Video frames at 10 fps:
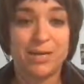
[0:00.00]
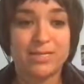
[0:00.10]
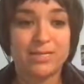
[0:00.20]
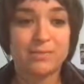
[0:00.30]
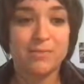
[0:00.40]

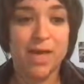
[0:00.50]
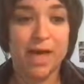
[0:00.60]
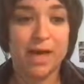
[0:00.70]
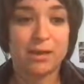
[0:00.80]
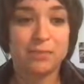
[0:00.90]
Anyways,
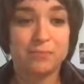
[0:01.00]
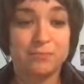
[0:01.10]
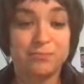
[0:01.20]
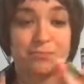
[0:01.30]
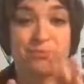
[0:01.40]

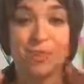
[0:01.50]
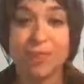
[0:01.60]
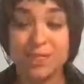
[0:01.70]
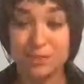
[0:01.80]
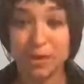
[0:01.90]

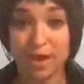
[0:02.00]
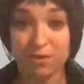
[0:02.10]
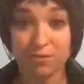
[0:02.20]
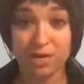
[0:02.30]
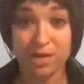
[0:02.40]
this is
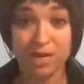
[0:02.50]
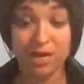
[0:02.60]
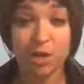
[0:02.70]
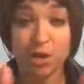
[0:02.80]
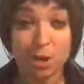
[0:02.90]
what I have for you
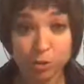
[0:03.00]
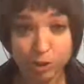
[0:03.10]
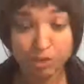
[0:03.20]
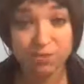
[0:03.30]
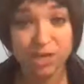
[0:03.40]
today.
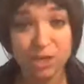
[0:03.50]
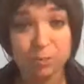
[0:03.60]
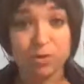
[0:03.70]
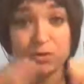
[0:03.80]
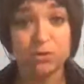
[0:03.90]
Go share
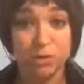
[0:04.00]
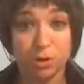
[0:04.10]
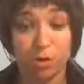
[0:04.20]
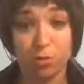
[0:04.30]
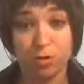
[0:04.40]
value
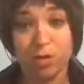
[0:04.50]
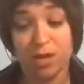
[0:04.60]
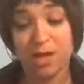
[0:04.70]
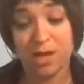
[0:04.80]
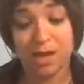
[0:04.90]
posts.
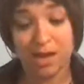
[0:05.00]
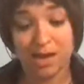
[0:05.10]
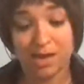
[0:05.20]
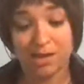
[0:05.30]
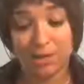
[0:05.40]
Go
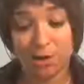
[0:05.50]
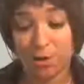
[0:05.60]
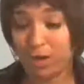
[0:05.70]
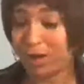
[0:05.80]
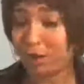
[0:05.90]

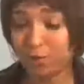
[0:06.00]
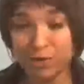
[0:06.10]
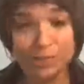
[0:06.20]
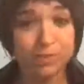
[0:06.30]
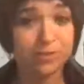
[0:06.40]

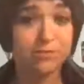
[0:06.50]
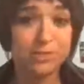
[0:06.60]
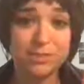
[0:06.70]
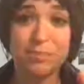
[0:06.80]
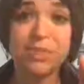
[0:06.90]
increase
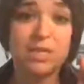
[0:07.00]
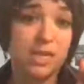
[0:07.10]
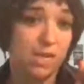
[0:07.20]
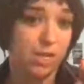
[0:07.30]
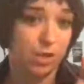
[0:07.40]
your
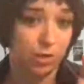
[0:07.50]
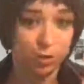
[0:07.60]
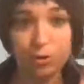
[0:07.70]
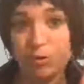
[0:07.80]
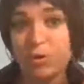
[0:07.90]
visibility
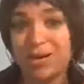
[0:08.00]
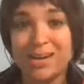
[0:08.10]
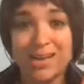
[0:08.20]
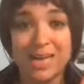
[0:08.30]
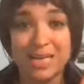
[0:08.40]
and your
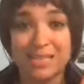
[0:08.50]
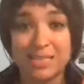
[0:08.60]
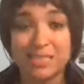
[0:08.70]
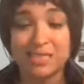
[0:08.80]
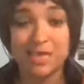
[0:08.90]
authority
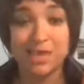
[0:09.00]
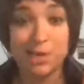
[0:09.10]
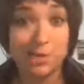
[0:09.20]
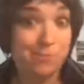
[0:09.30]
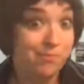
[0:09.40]
and
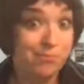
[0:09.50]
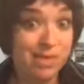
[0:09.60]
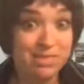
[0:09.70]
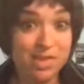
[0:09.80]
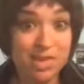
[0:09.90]

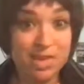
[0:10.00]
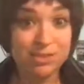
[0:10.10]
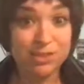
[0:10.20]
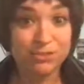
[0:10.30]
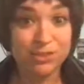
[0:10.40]
make
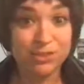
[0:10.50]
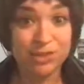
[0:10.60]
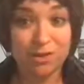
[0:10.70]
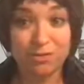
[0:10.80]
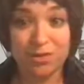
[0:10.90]
selling easier
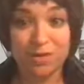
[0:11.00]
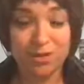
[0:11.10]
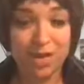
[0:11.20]
for yourself.